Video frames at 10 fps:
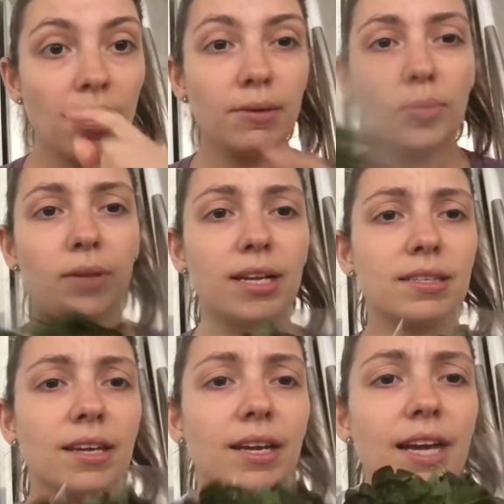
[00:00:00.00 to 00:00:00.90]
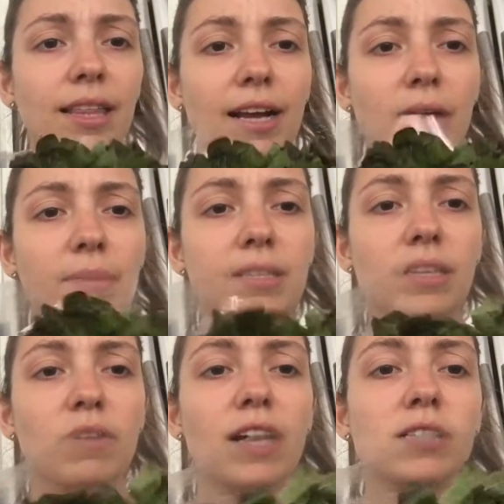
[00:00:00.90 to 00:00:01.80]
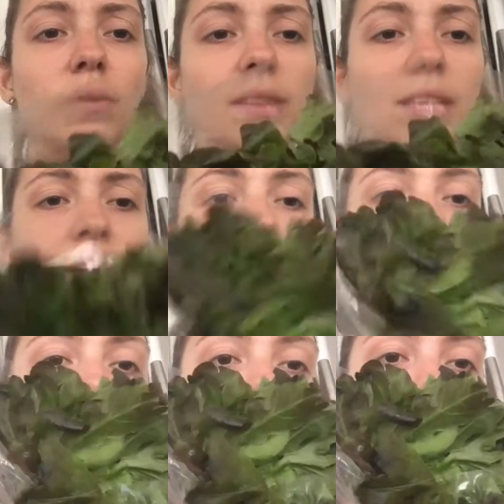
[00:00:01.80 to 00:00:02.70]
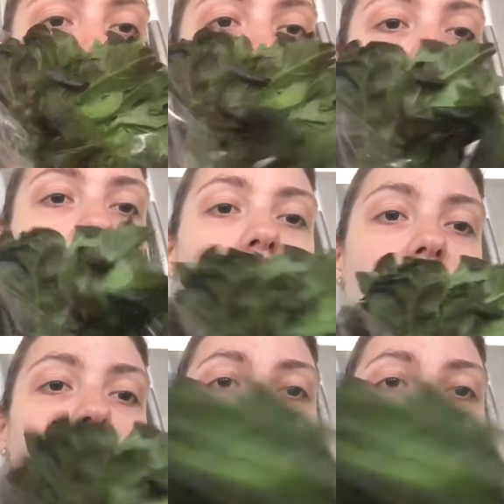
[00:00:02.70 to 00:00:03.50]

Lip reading: But please, in the comments, if you guys know what the heck this is, please